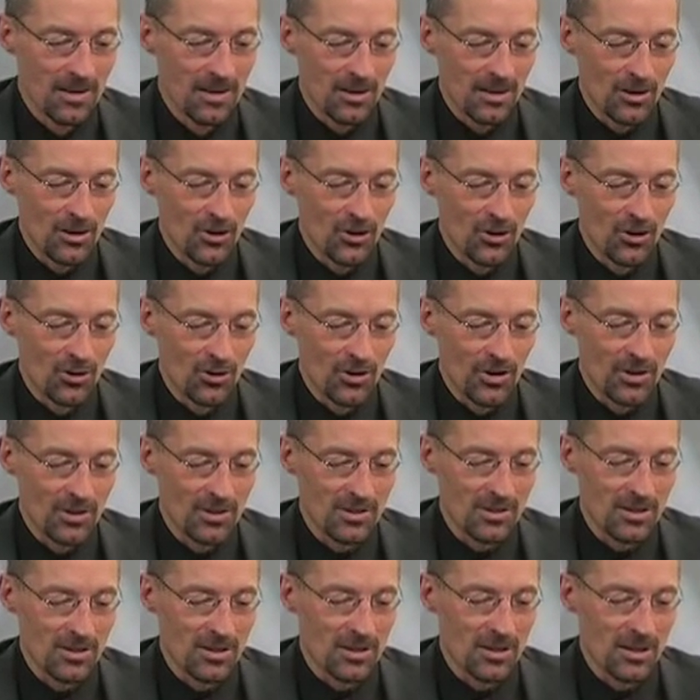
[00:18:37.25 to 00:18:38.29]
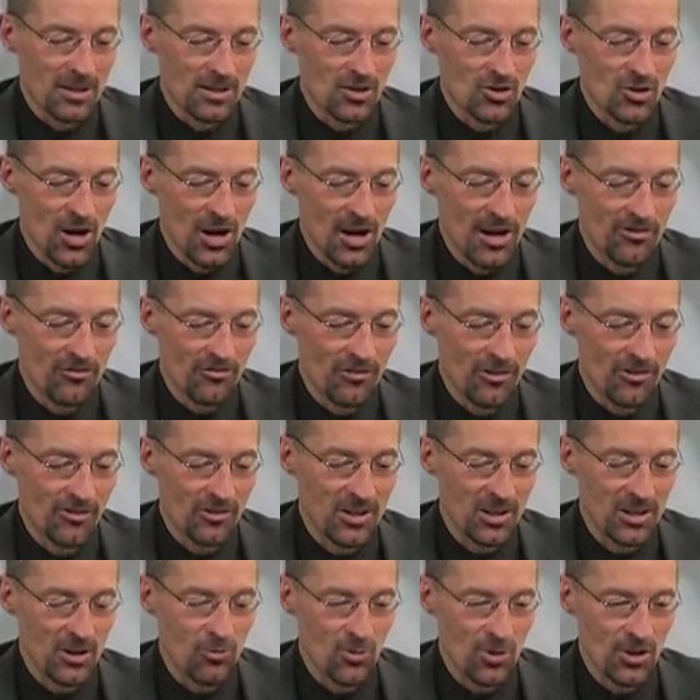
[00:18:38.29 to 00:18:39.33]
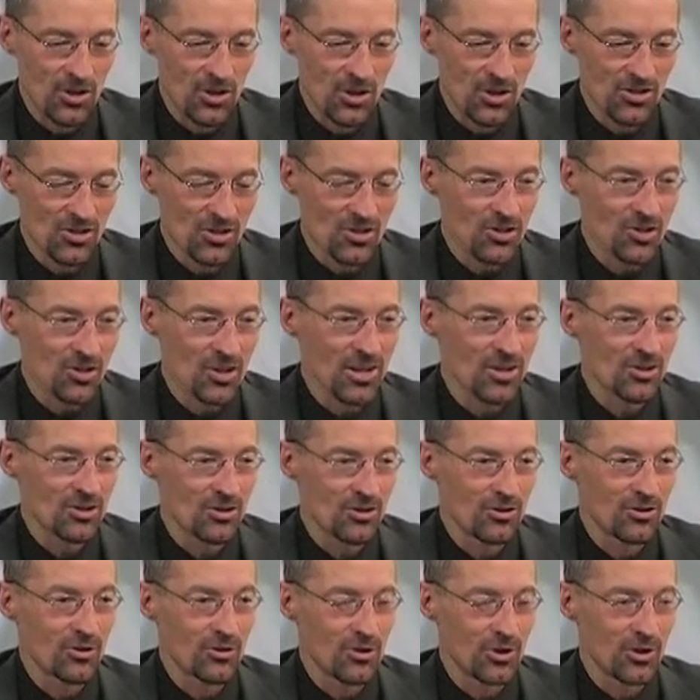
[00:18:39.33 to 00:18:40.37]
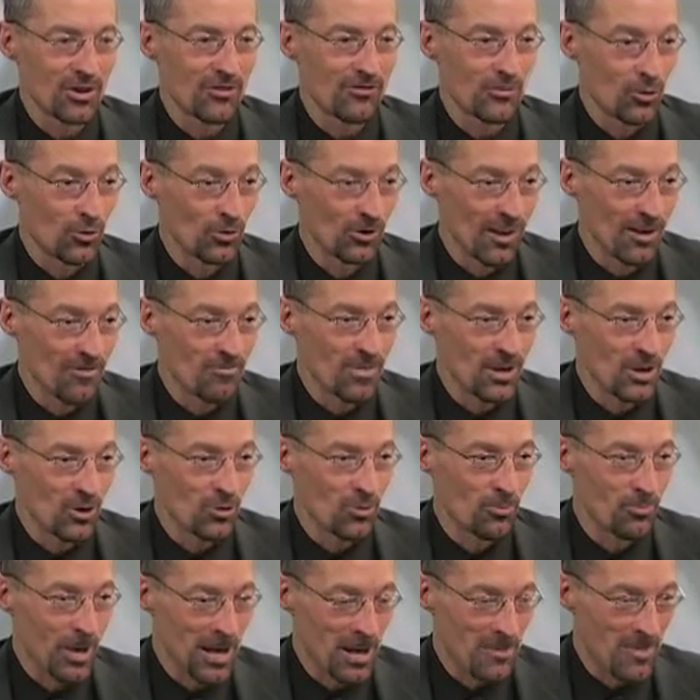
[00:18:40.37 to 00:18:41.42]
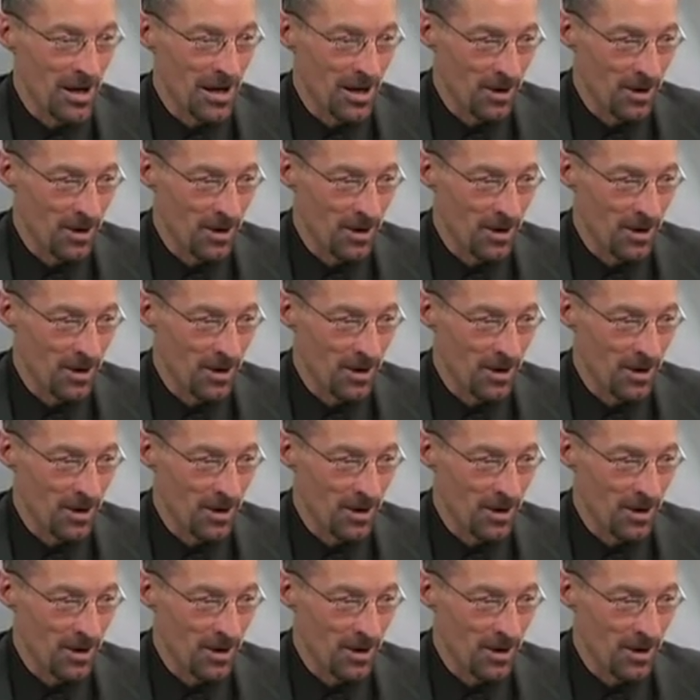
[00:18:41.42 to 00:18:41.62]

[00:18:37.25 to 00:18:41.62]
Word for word: you know, that uh, in John fifteen, where Jesus says, you know, that if you love me, you obey my